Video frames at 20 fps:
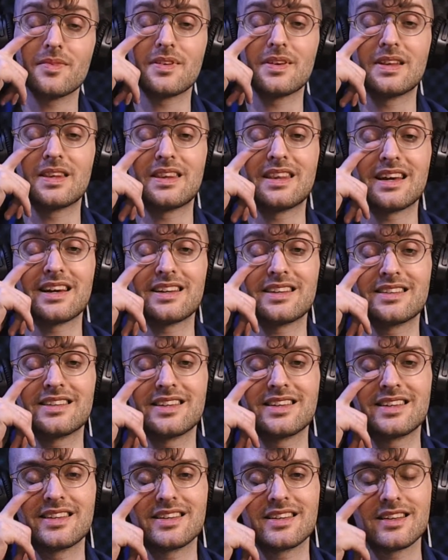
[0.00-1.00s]
that,
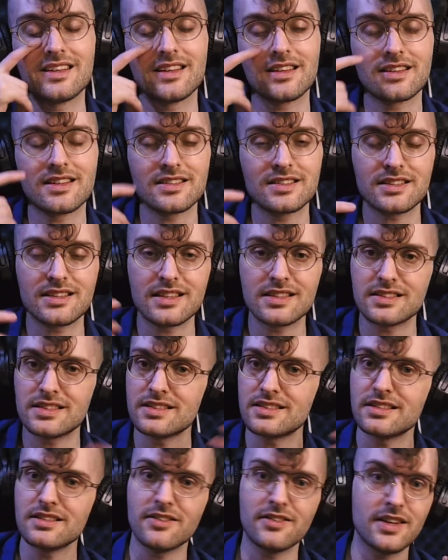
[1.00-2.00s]
and this
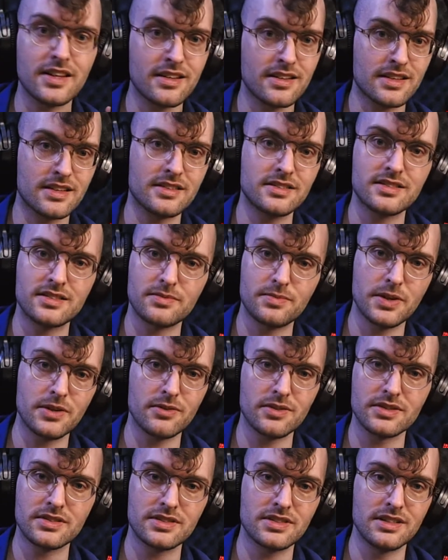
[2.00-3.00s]
isn't like
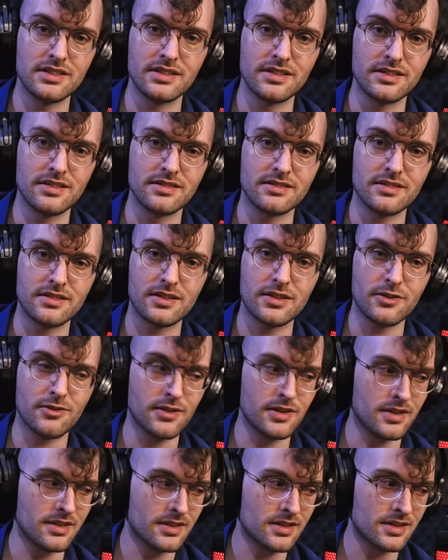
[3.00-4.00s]
conspiracy
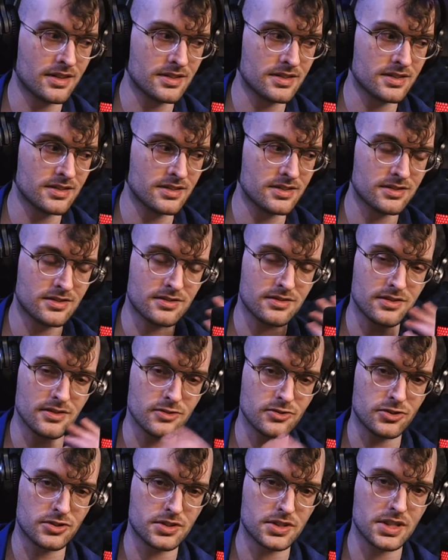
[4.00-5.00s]
theory. This is
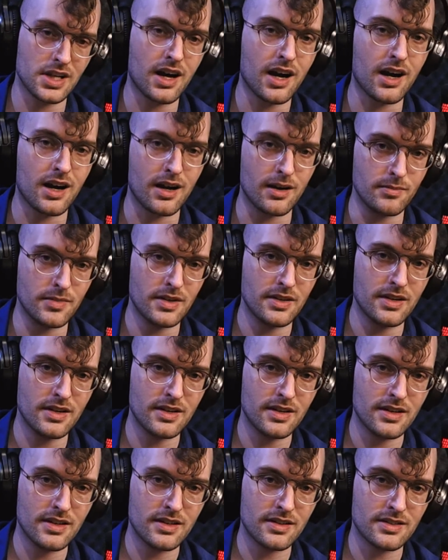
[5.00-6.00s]
their job.
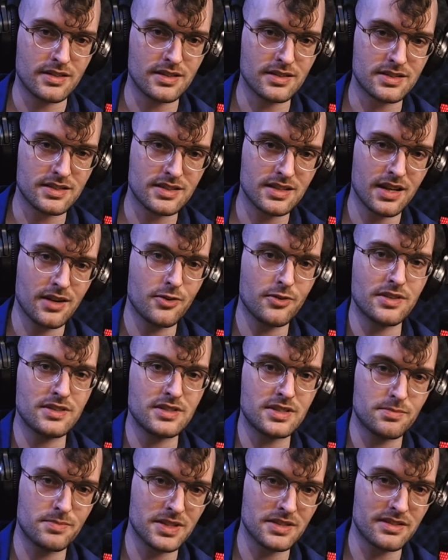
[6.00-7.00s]
This is how
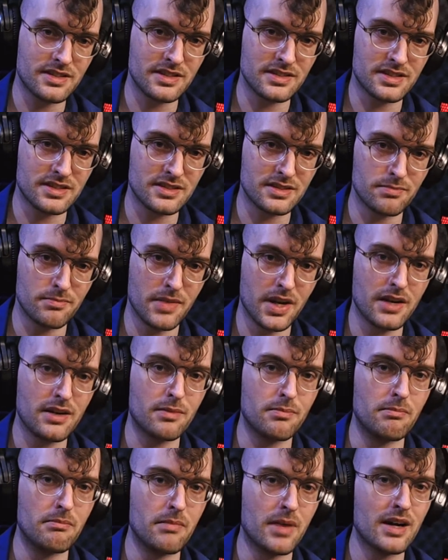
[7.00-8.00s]
these businesses make
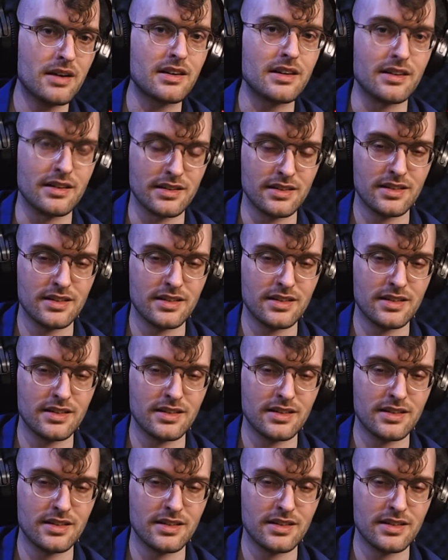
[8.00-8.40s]
money.